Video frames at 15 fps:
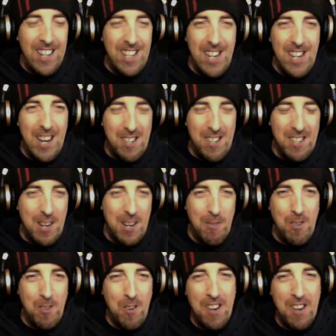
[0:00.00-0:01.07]
to
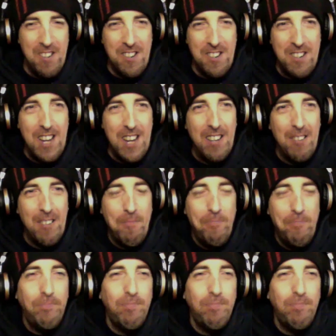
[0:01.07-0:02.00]
crunch it down.